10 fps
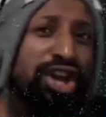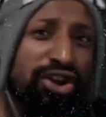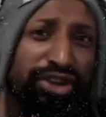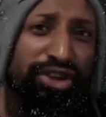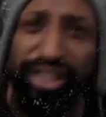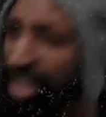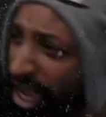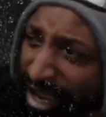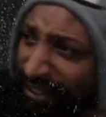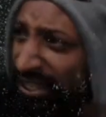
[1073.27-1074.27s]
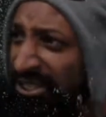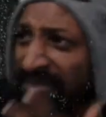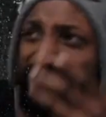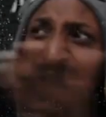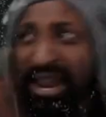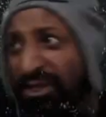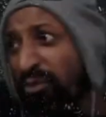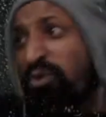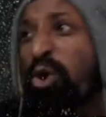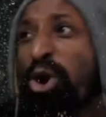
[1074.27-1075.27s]
know because the ancestors are fighting the
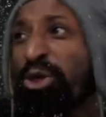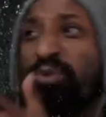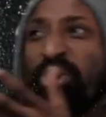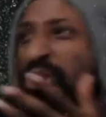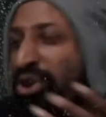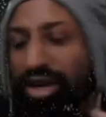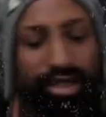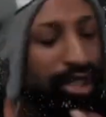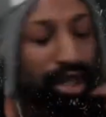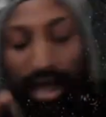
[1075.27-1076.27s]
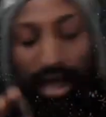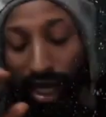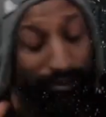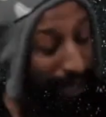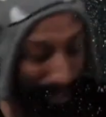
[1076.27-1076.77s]
war and the war and this I'm not.